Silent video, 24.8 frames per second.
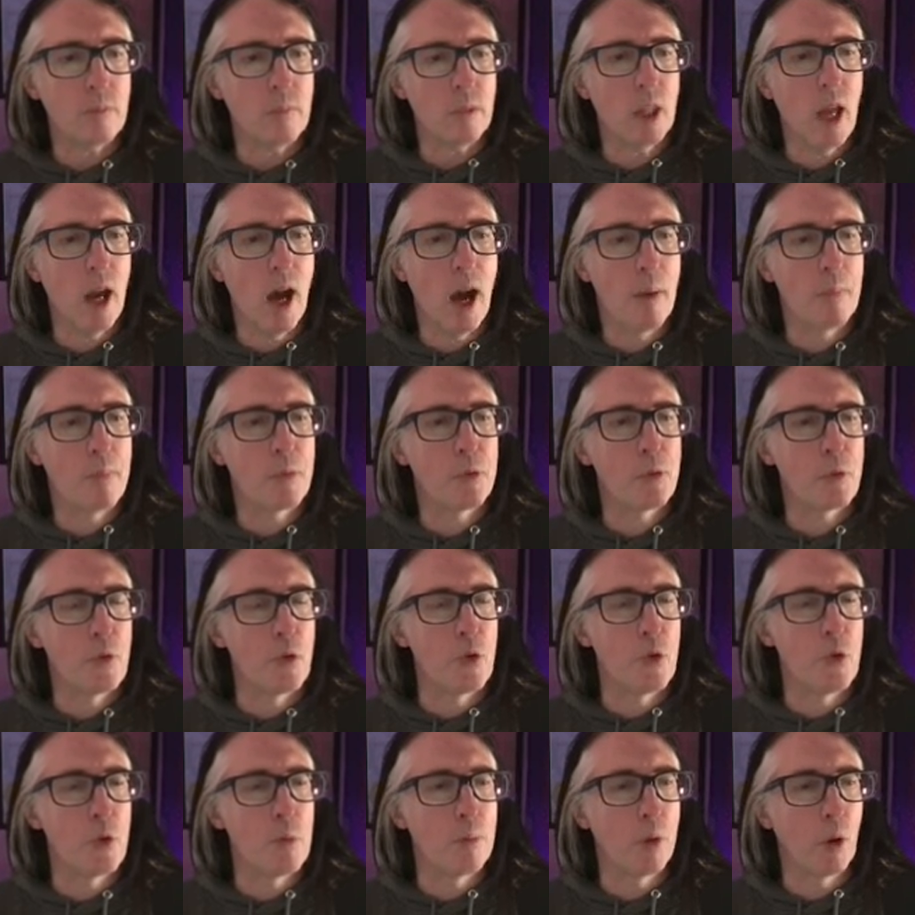up
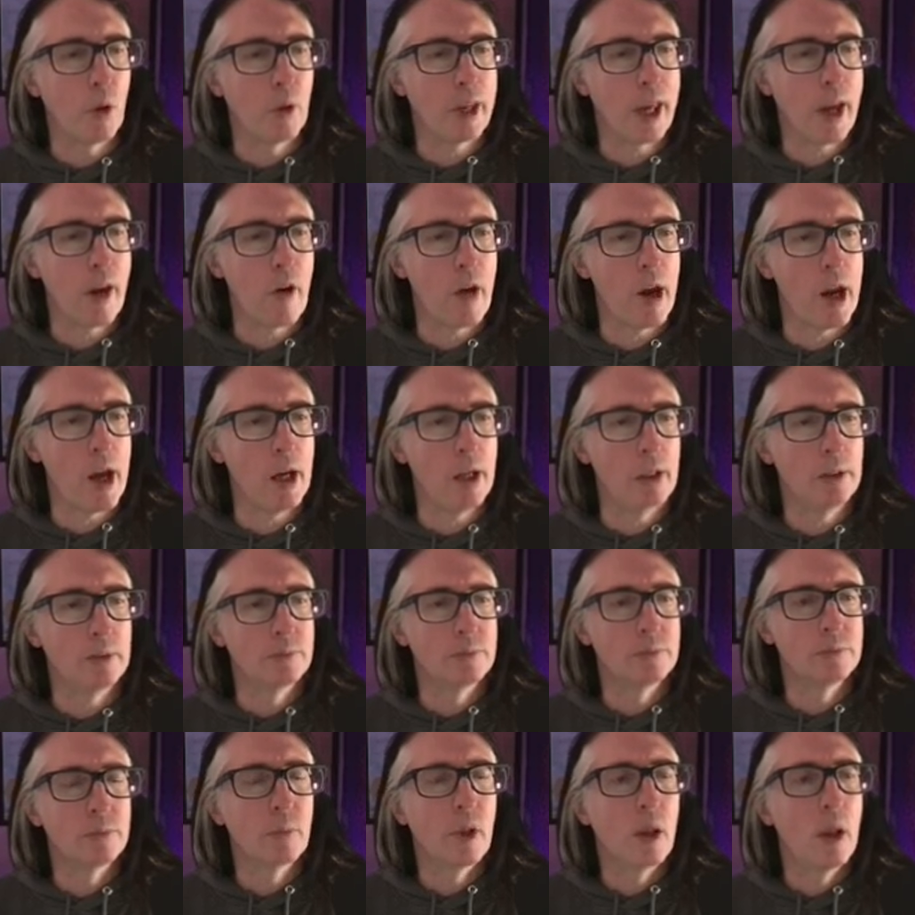through Bulgaria
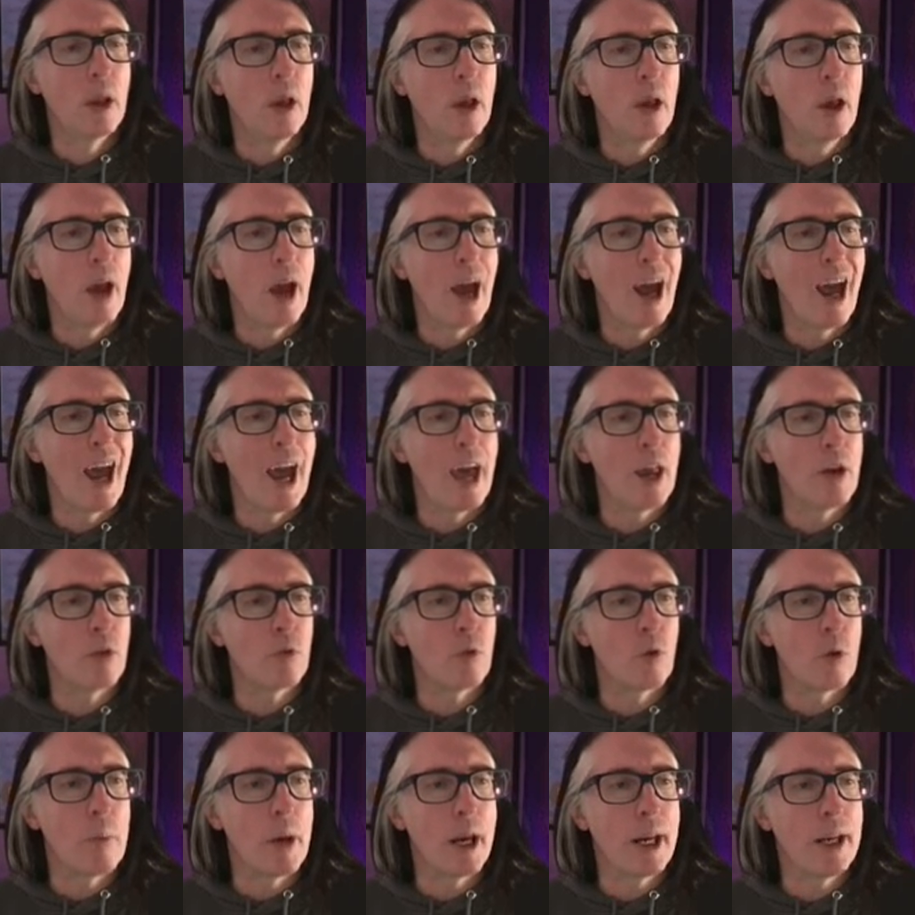and
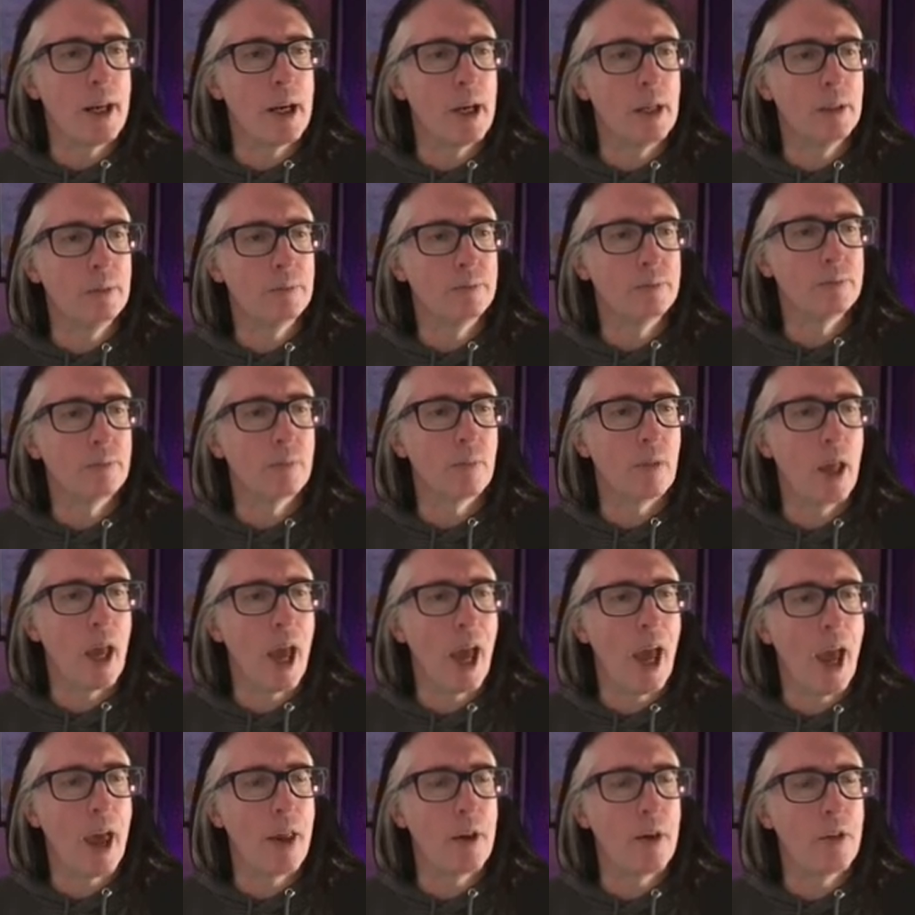Romania,
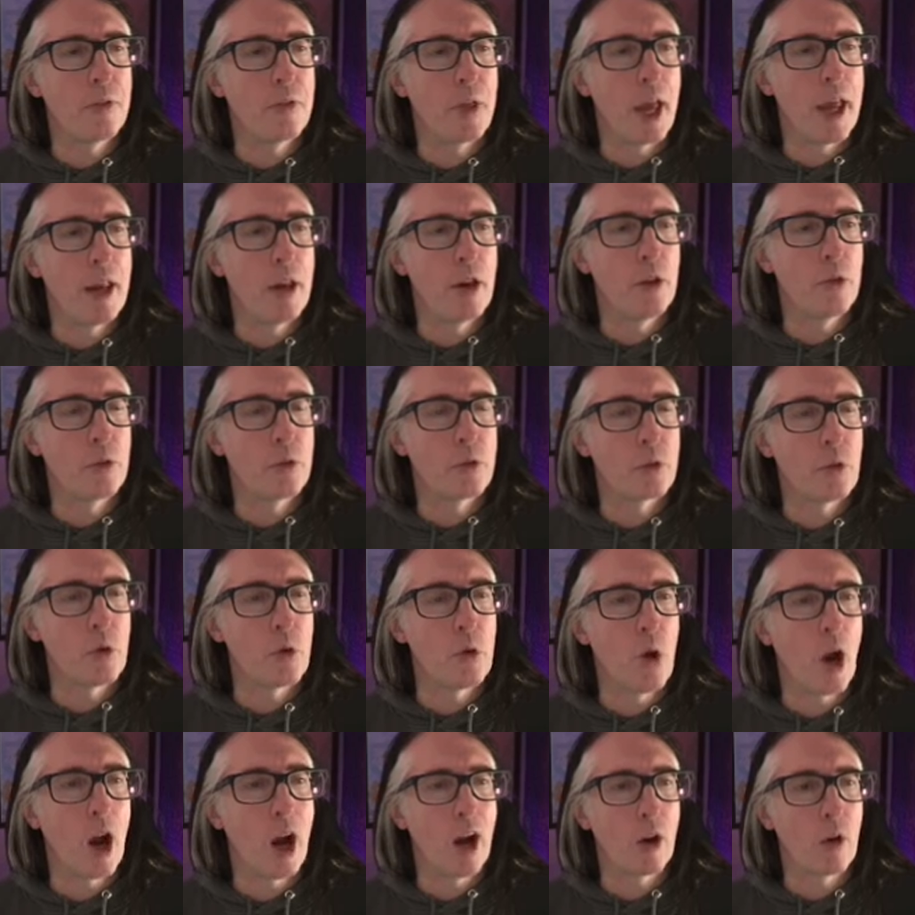and then through
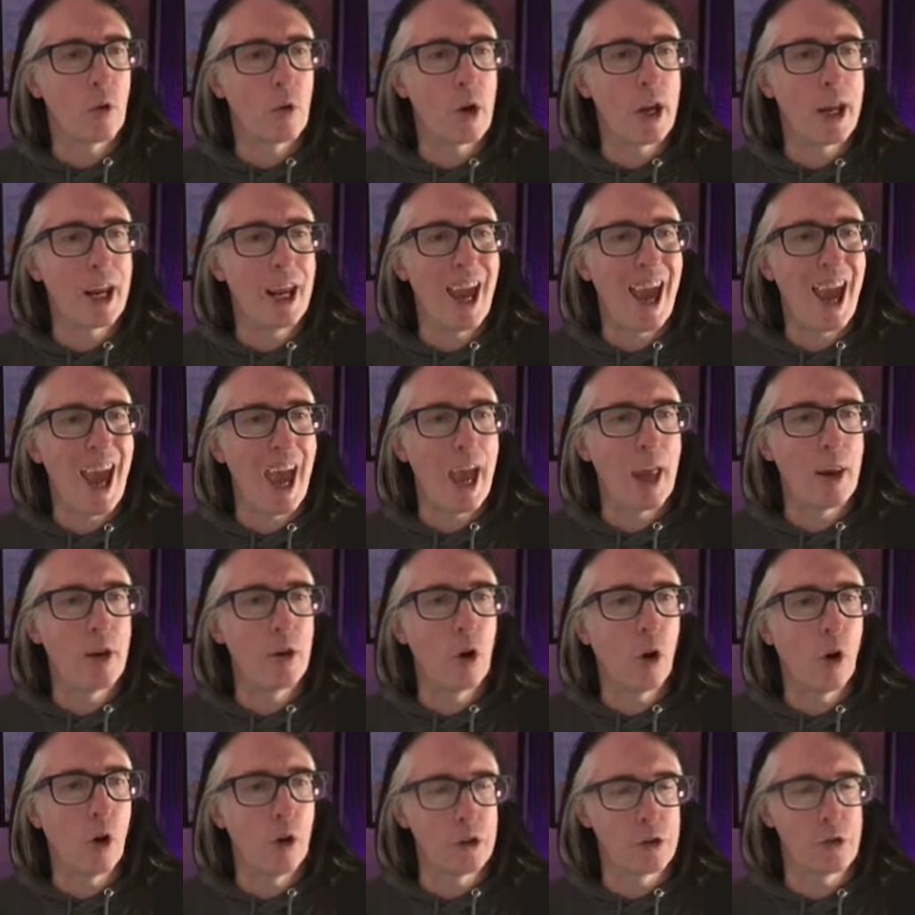Hungary and
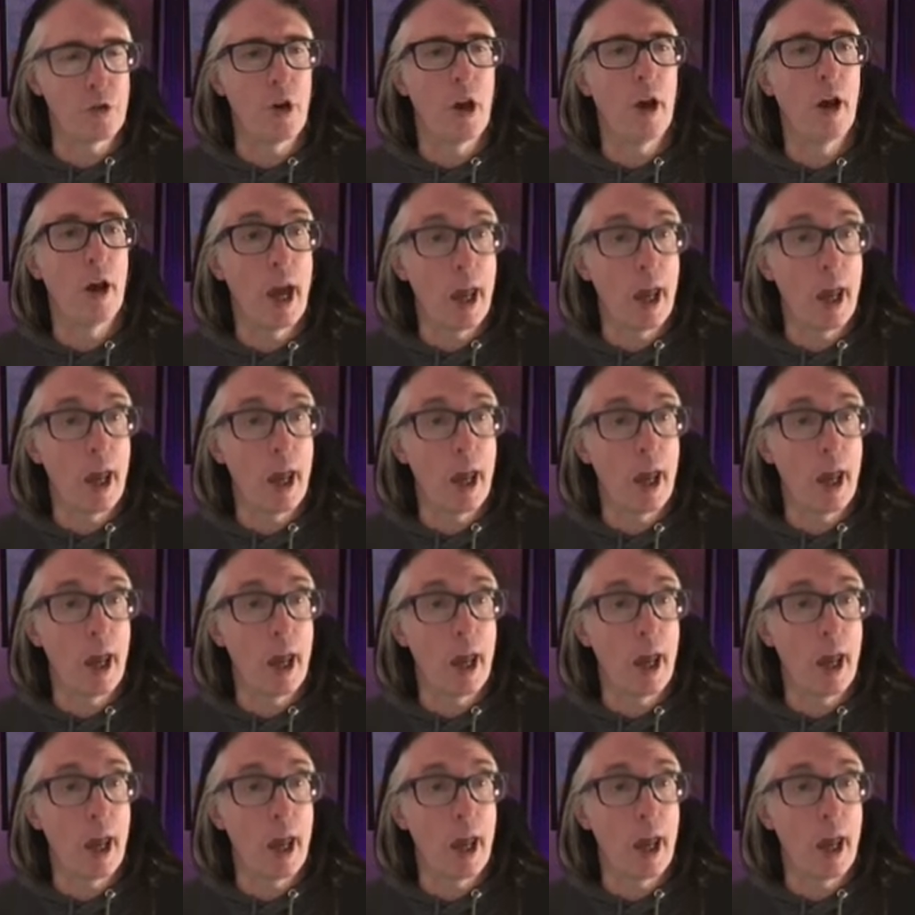Austria.